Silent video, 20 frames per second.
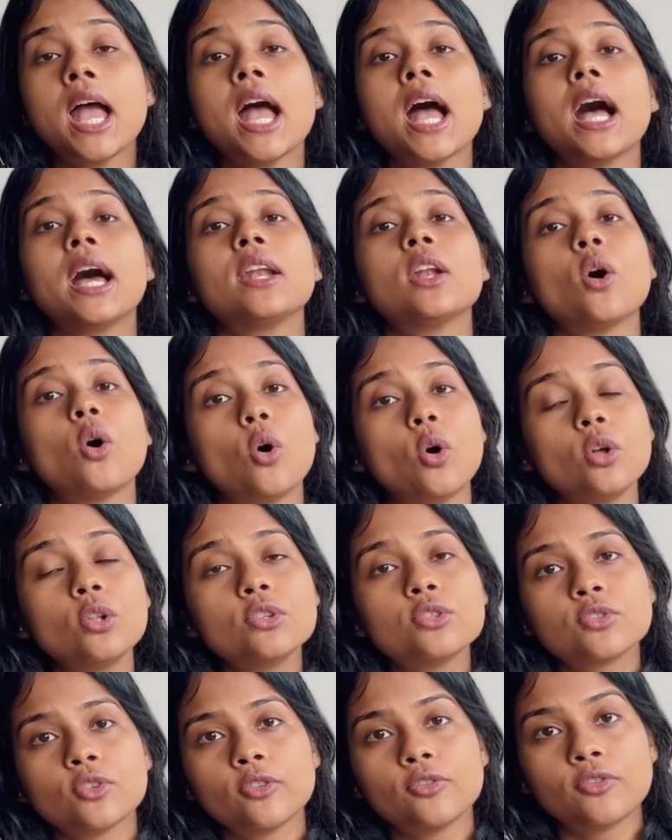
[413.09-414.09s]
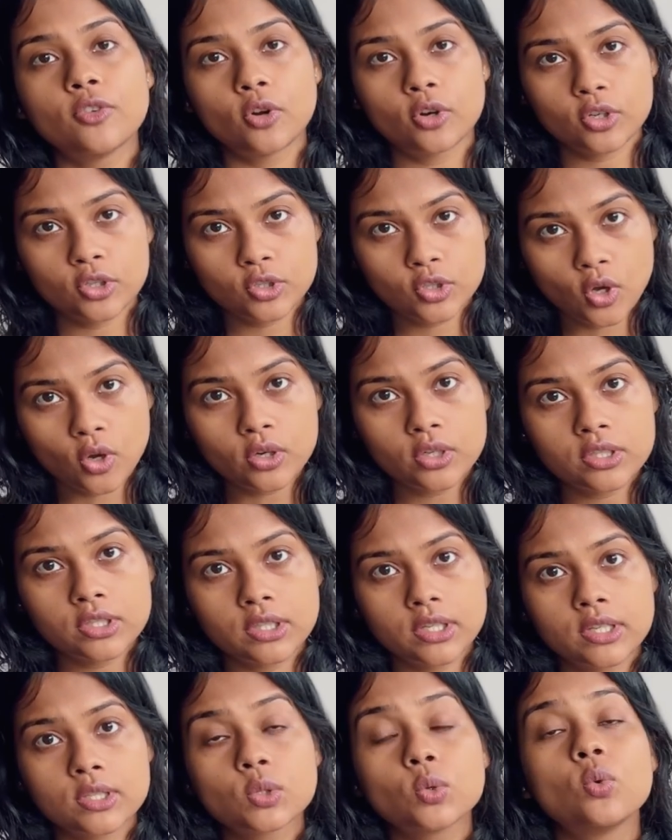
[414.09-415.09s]
and also for
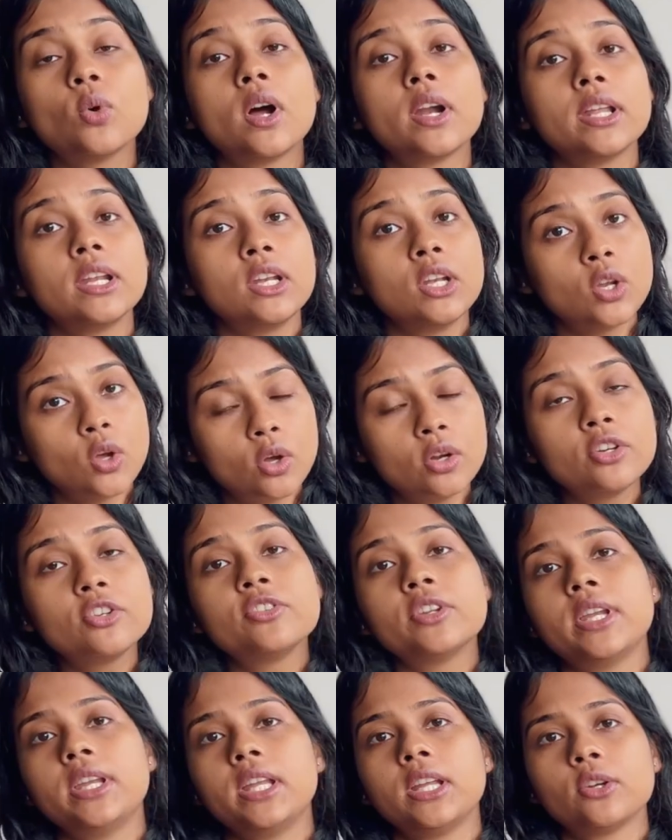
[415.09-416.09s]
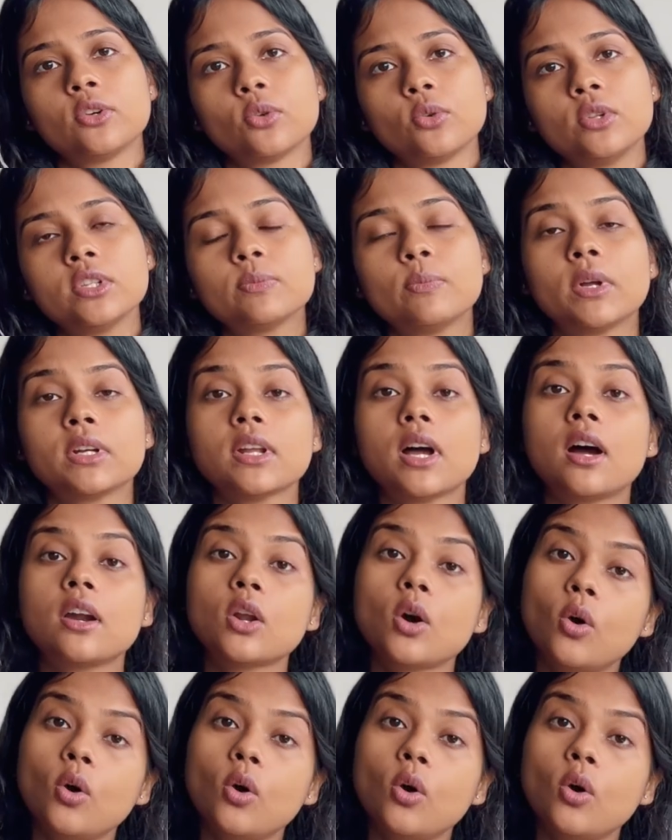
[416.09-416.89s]
doctors who are in non-training roles but are